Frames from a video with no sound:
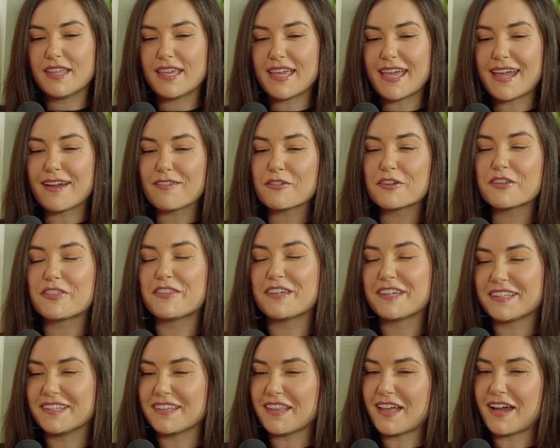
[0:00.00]
everything
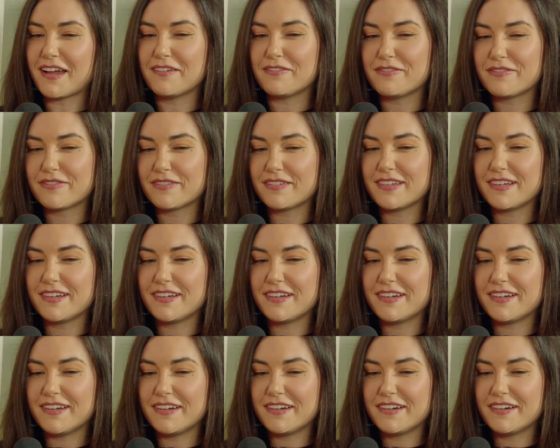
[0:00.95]
in life
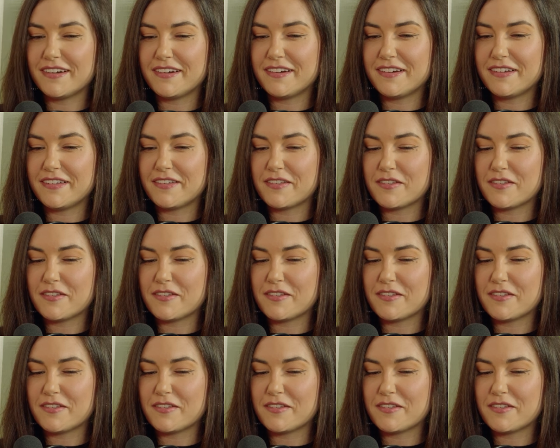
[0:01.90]
uh,